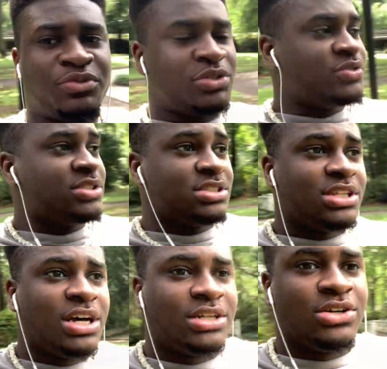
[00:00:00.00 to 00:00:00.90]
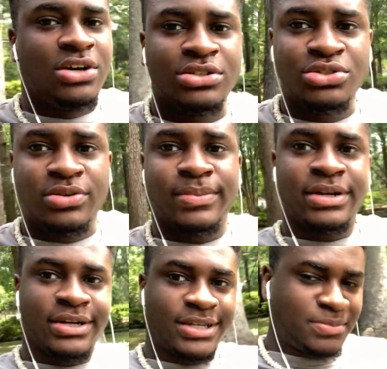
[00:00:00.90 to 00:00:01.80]
fourth of July to all you
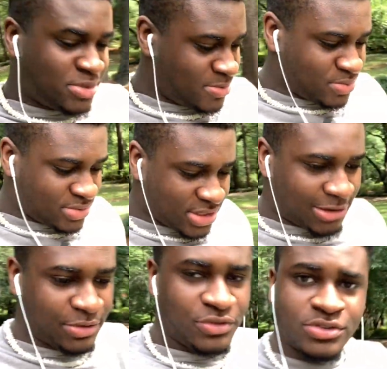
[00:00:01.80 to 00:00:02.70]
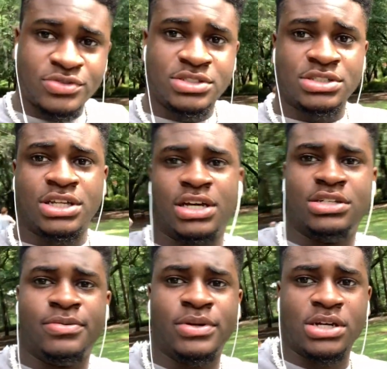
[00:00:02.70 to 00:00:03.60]
American people. Happy fourth of July
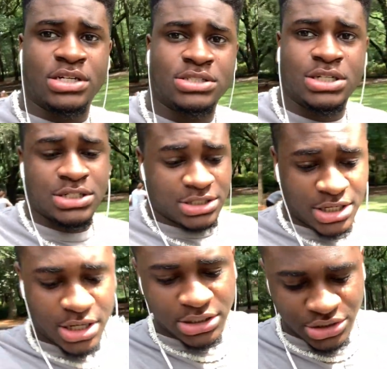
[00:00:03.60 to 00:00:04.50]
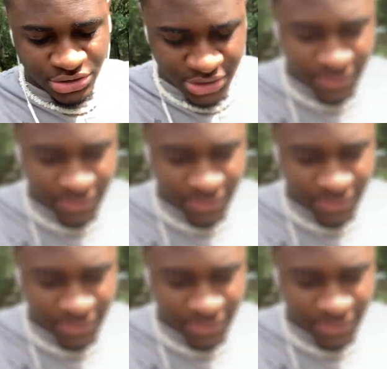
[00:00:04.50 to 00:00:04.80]
to Americans out of the country.